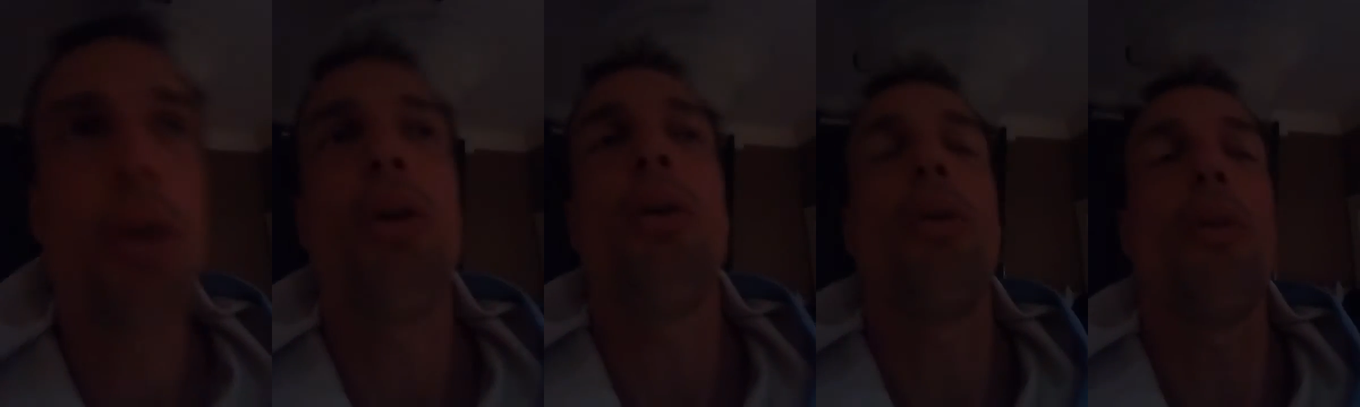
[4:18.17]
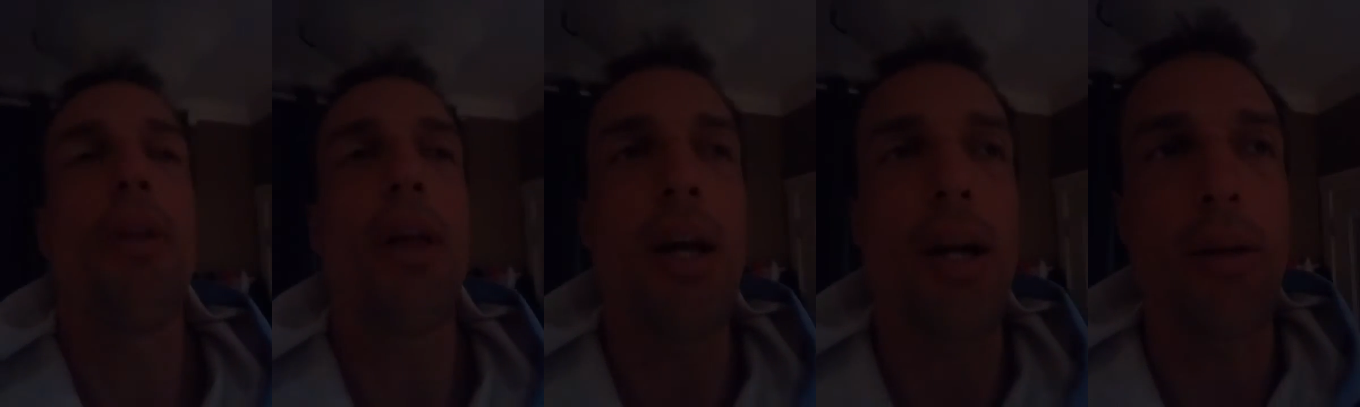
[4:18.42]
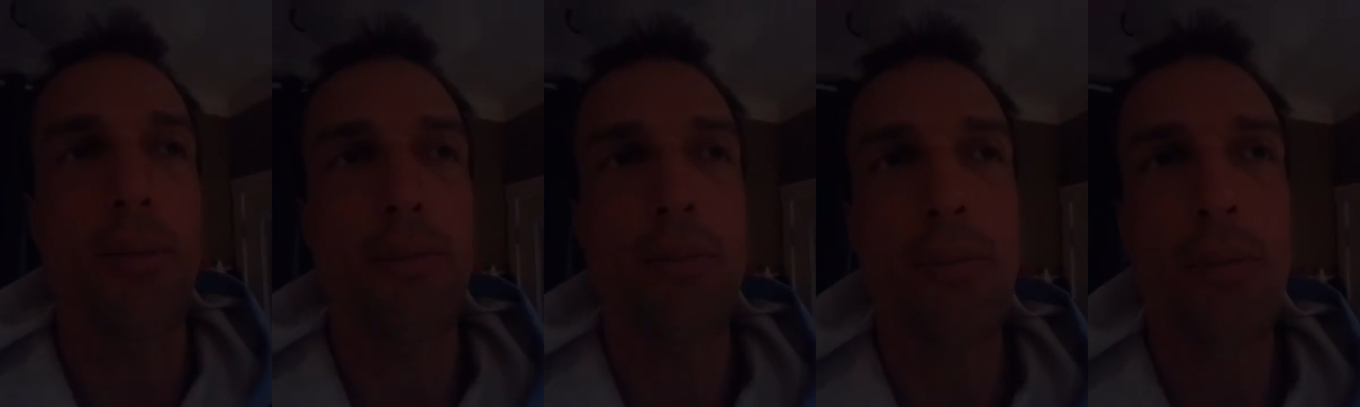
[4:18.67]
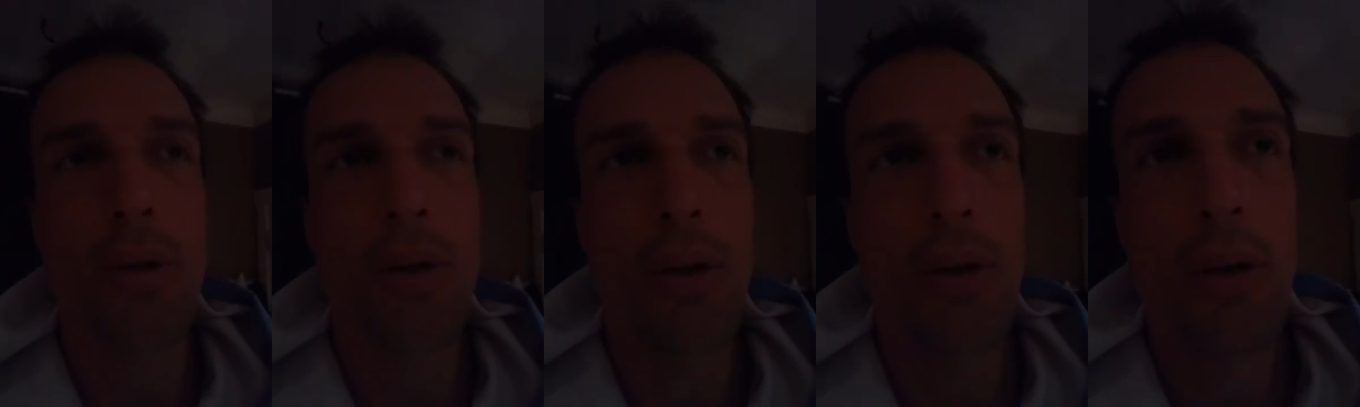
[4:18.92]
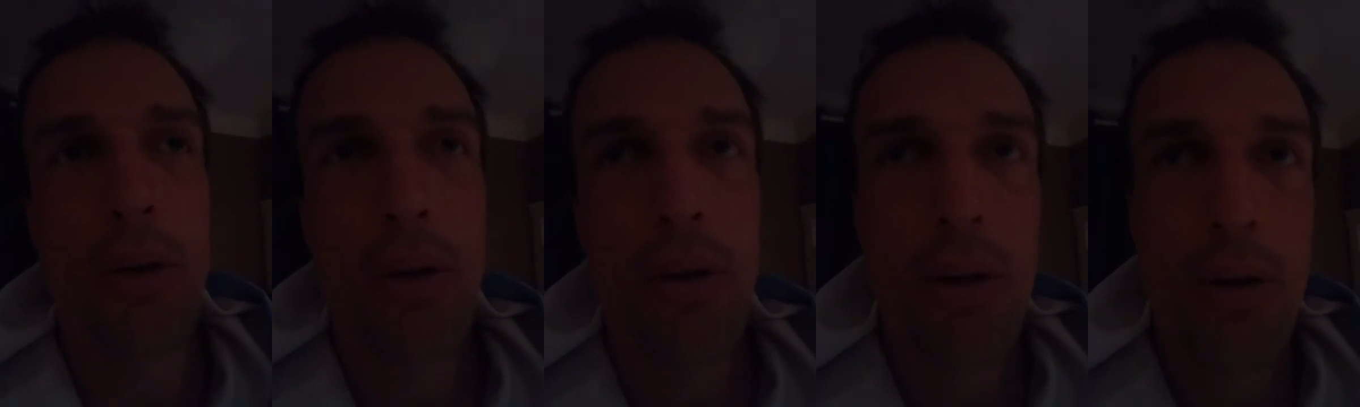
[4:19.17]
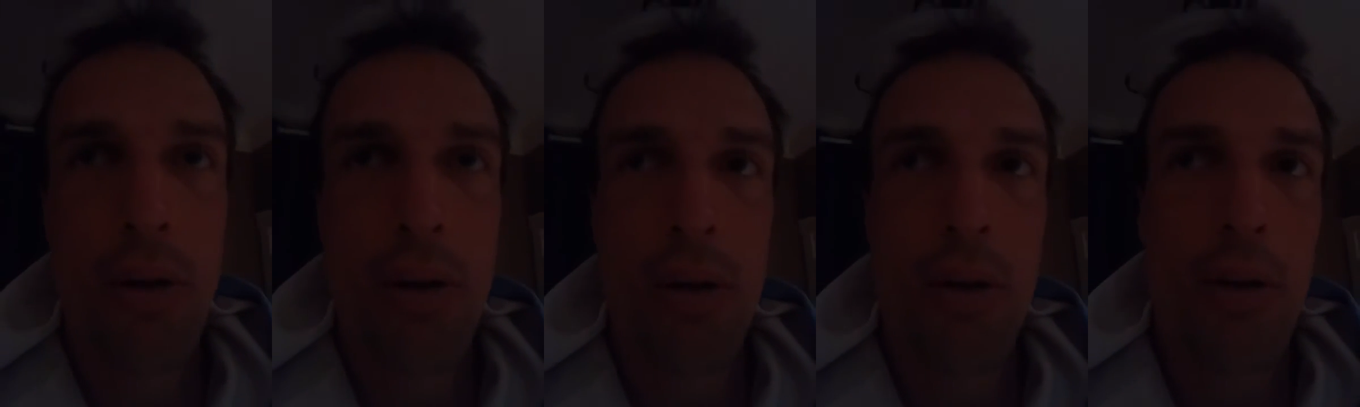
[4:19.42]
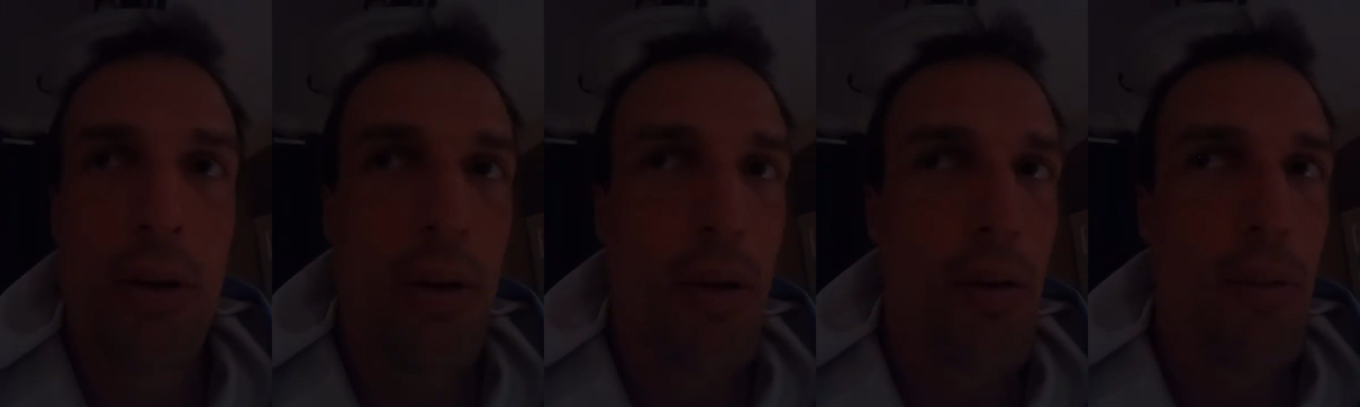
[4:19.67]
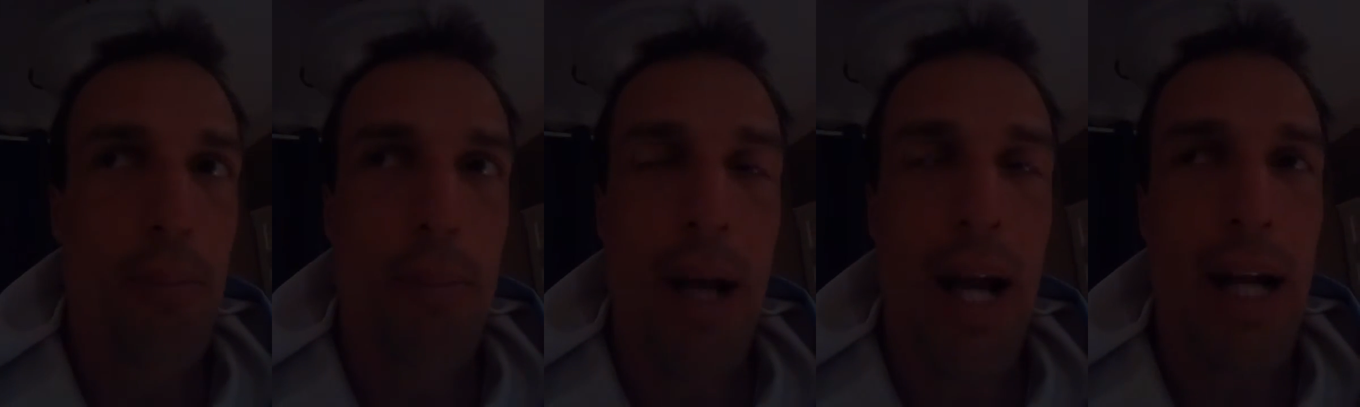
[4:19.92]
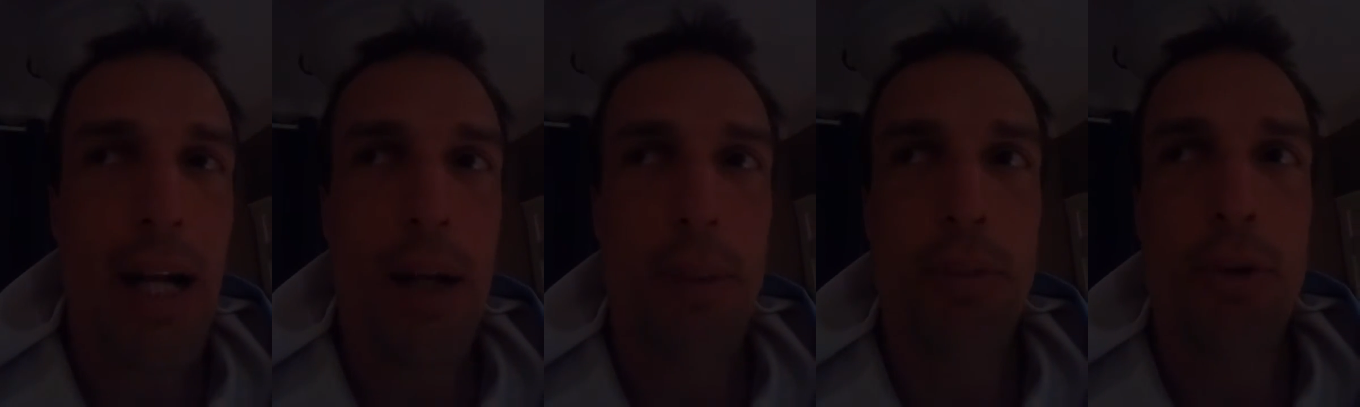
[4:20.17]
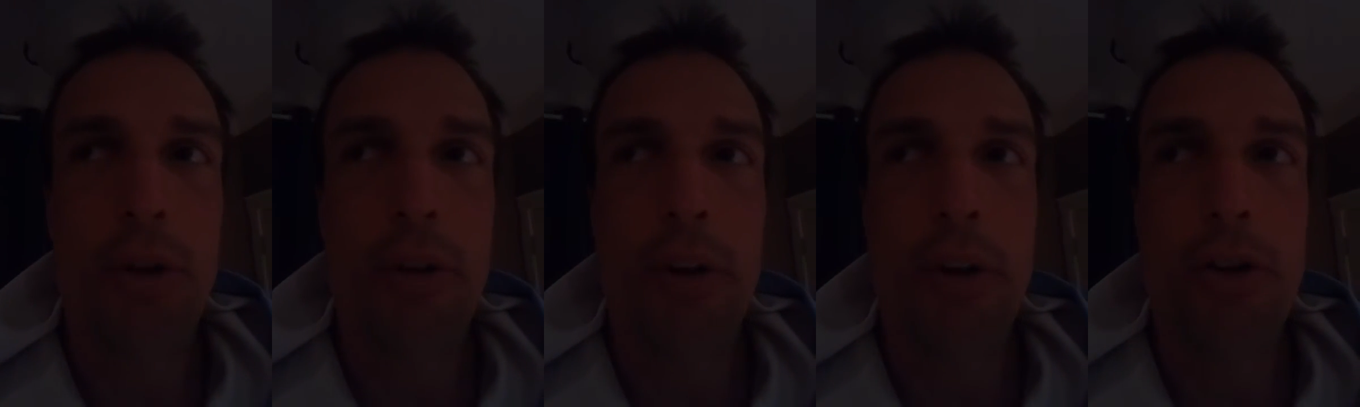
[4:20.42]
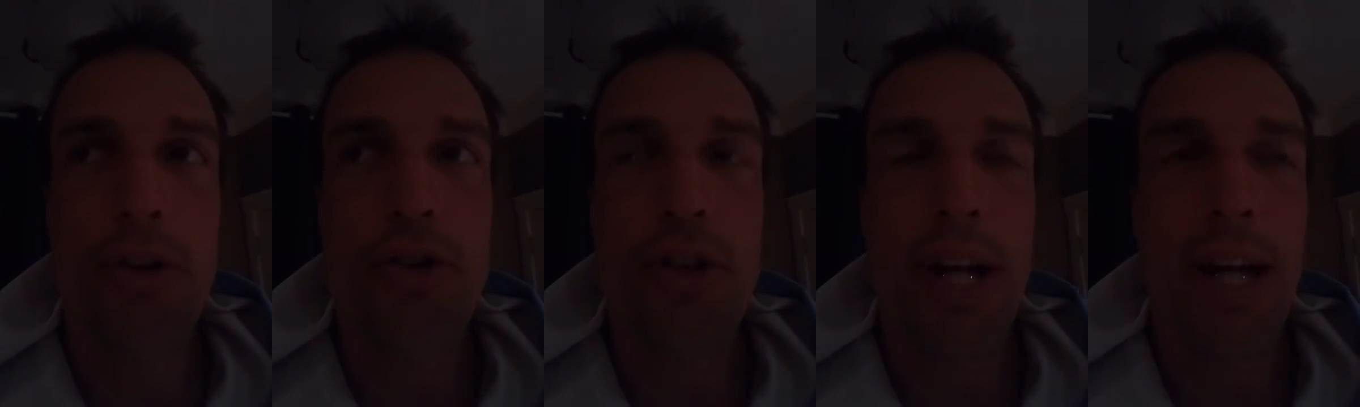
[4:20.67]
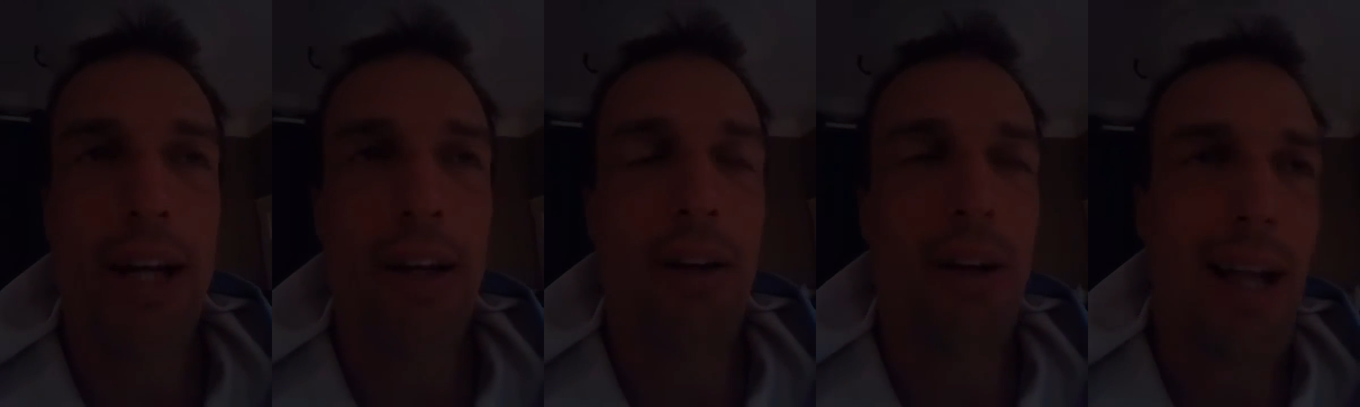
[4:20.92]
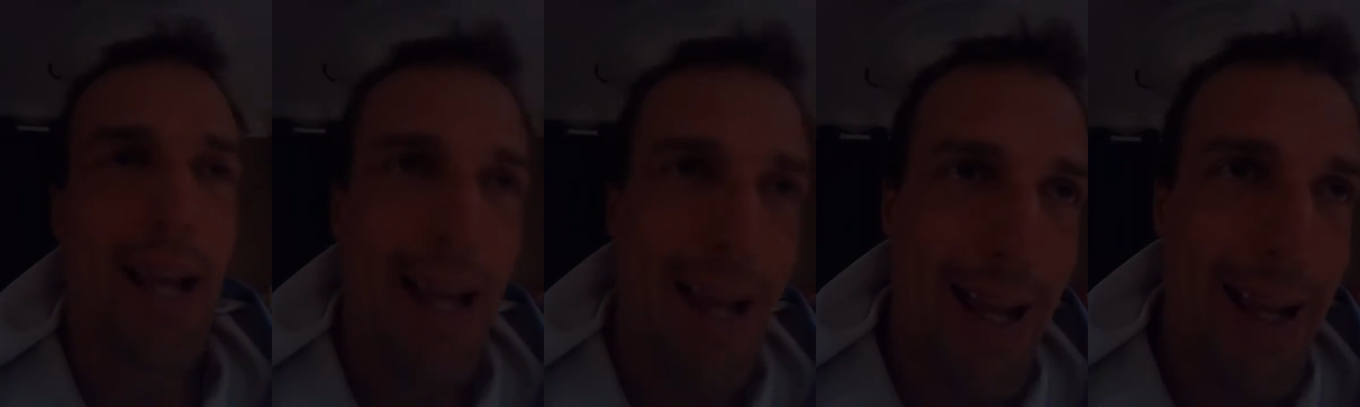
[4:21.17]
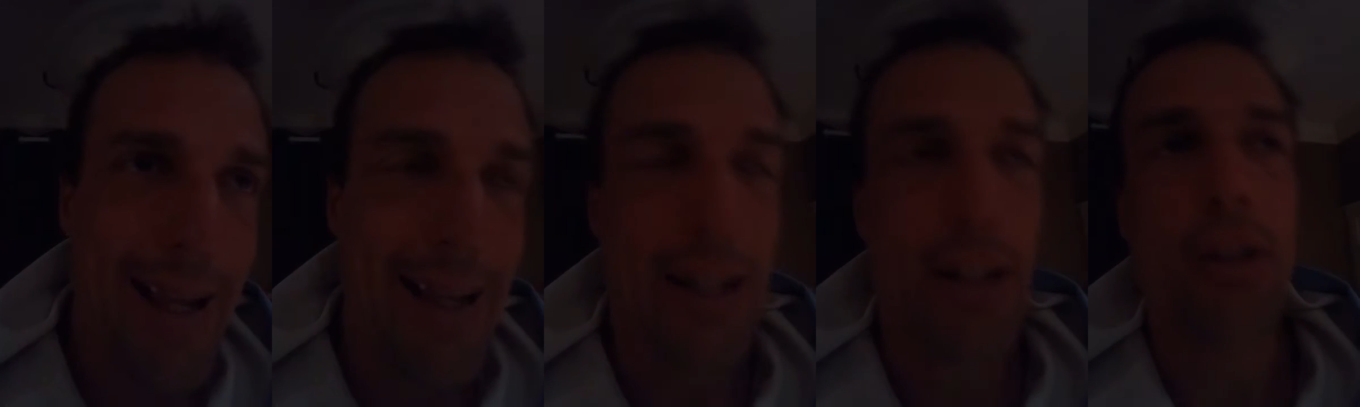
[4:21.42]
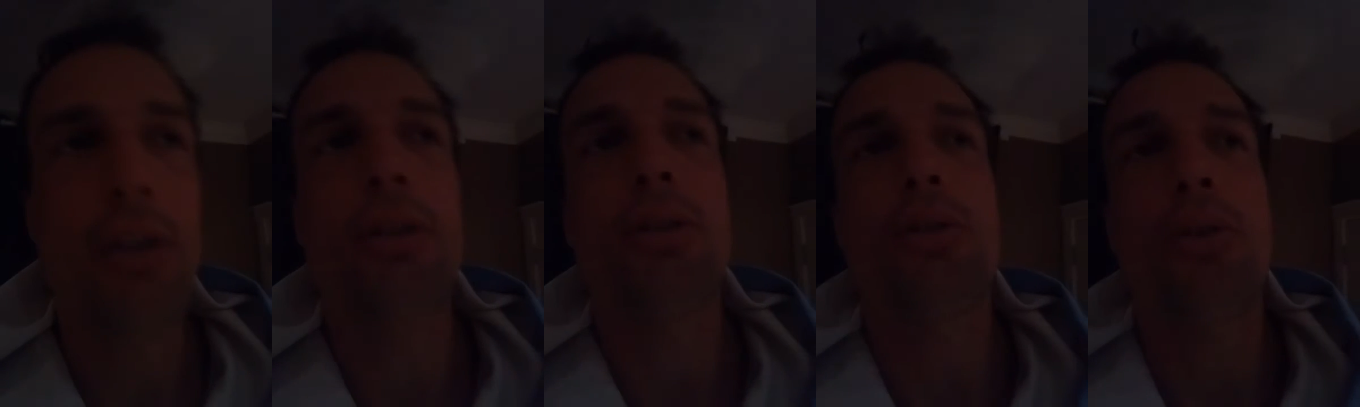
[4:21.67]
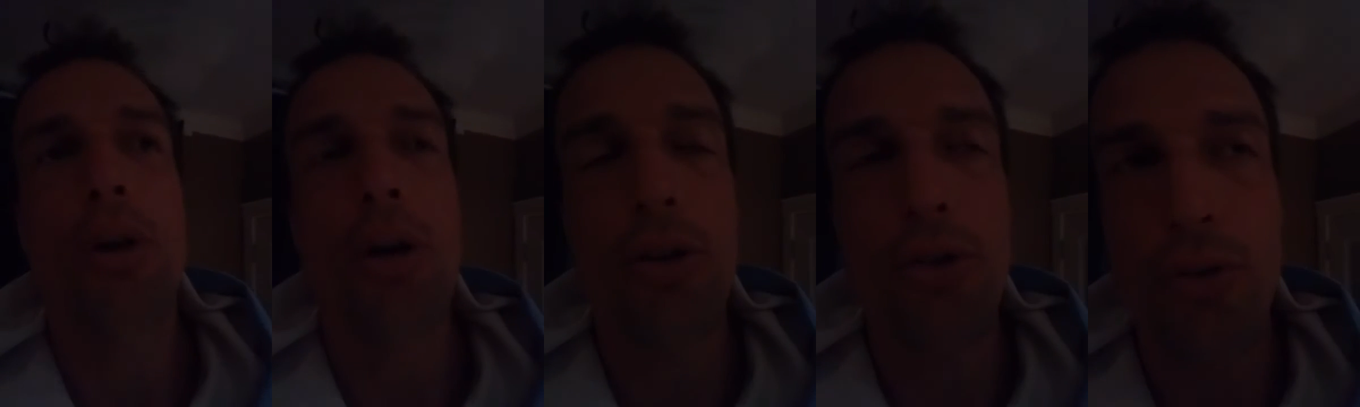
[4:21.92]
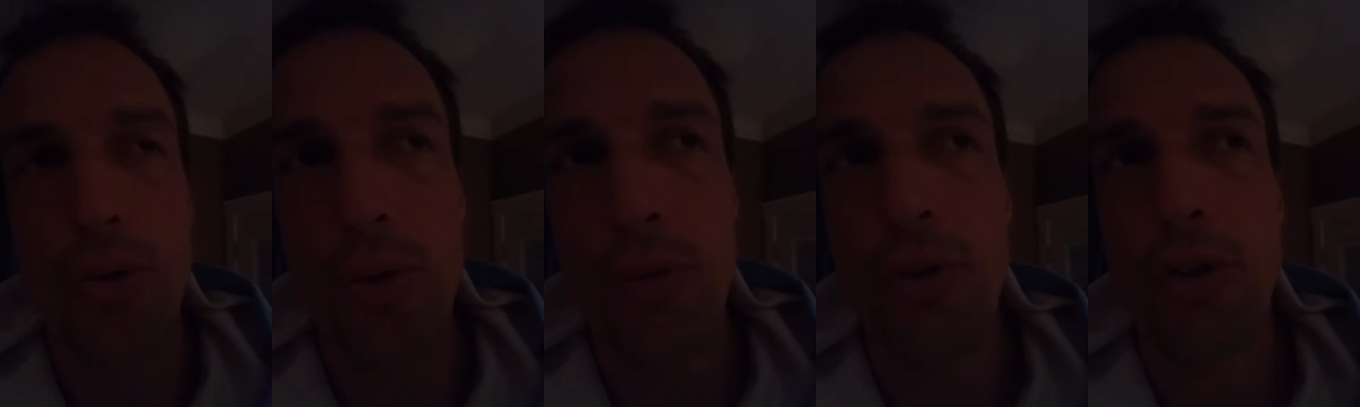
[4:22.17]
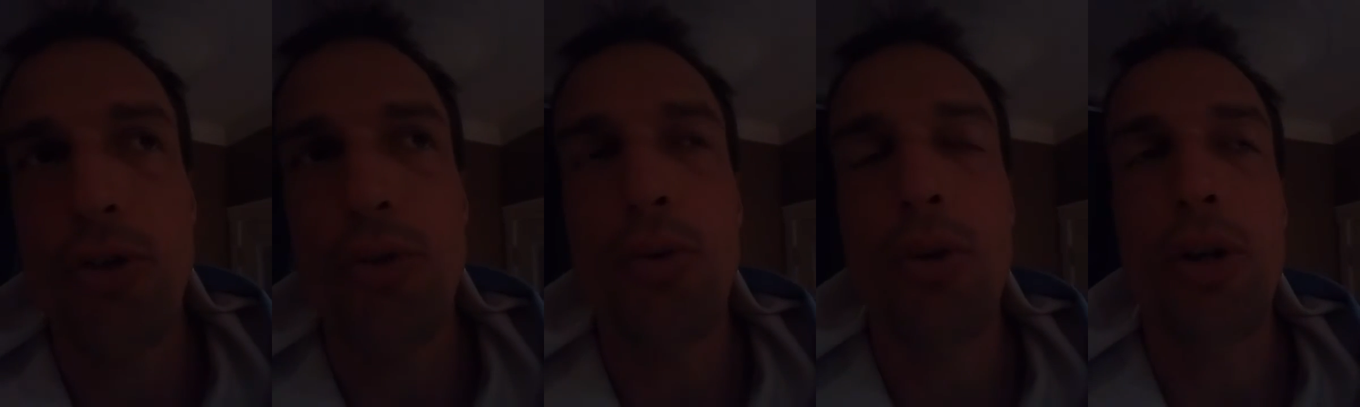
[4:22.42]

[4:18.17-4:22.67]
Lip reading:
No face is visible, so there are no lips to read.